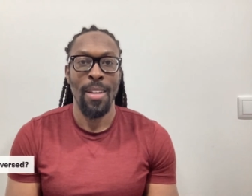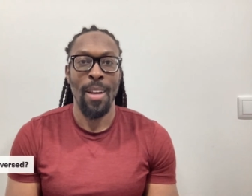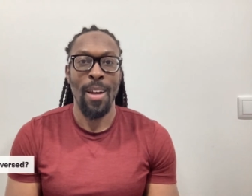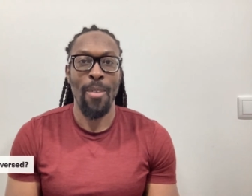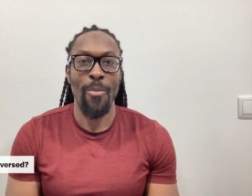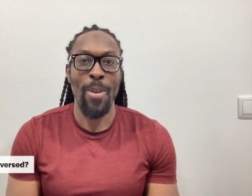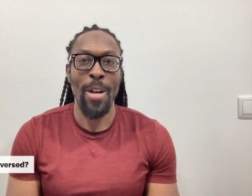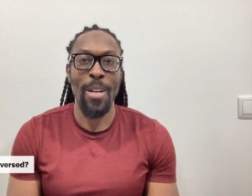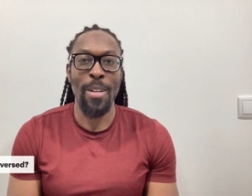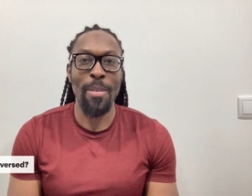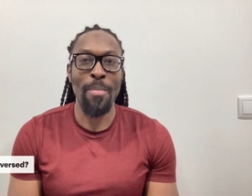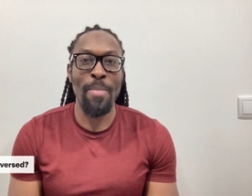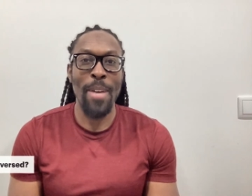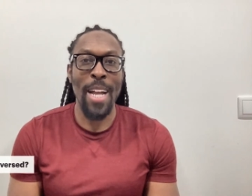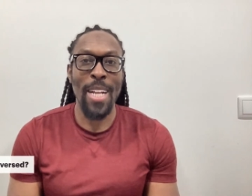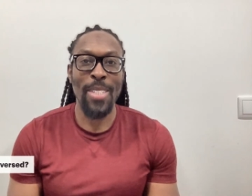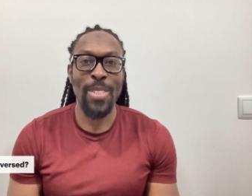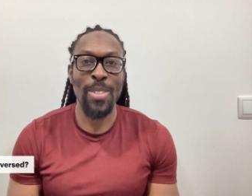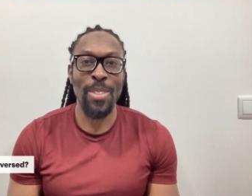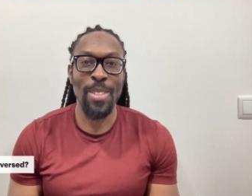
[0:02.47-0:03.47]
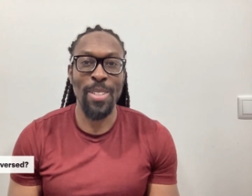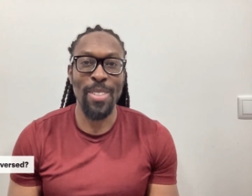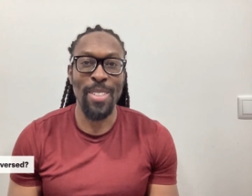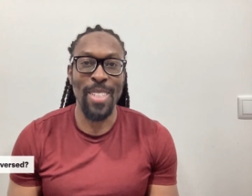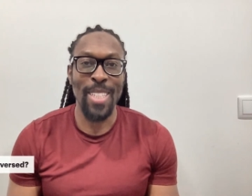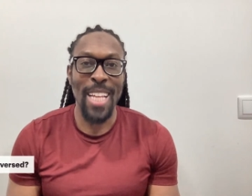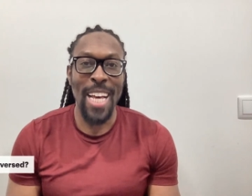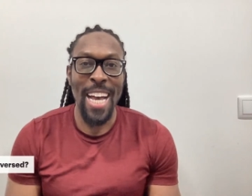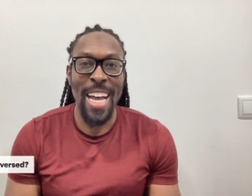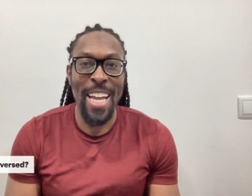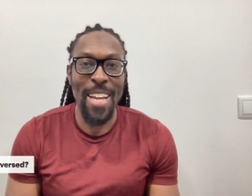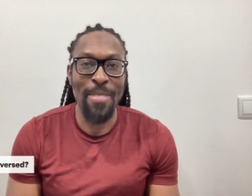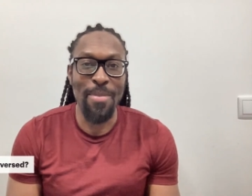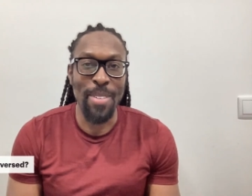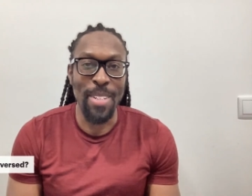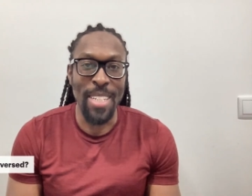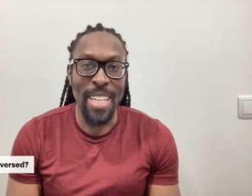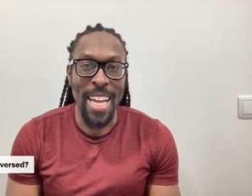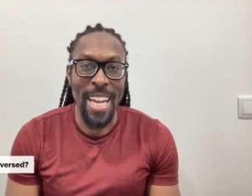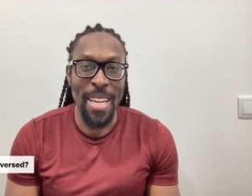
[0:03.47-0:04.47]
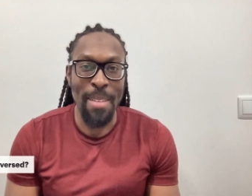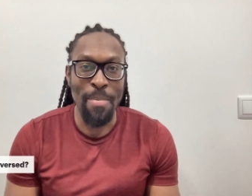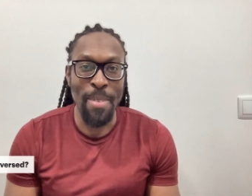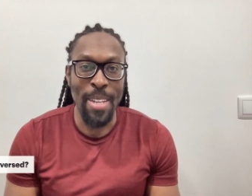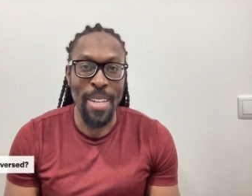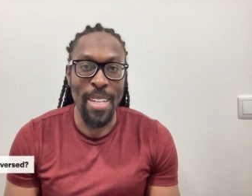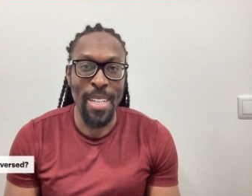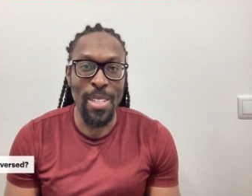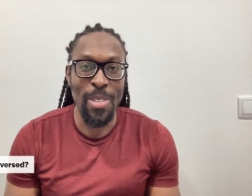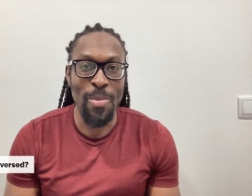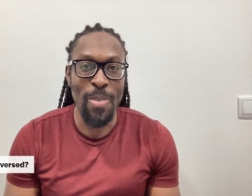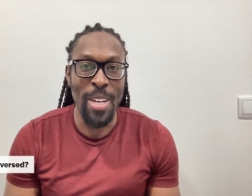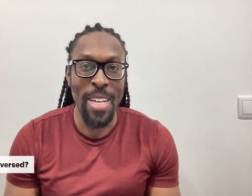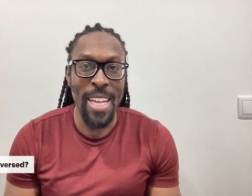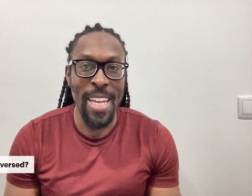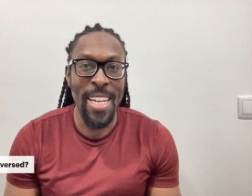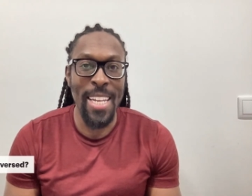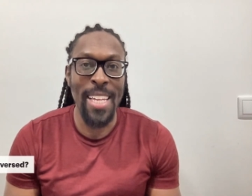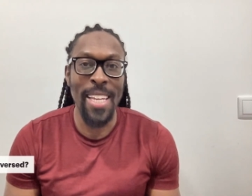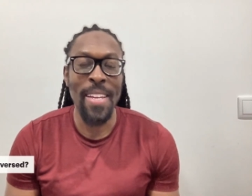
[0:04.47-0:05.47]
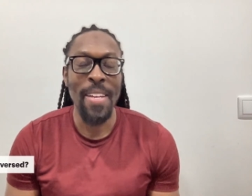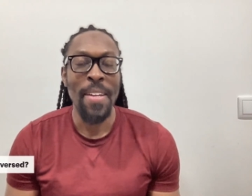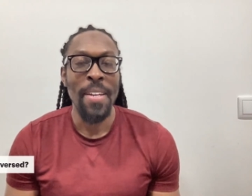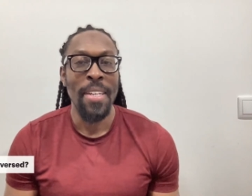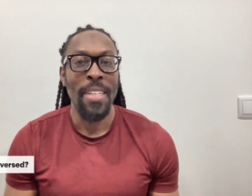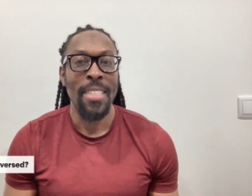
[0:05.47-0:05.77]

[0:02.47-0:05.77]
Welcome back to another live with Diabetes 180.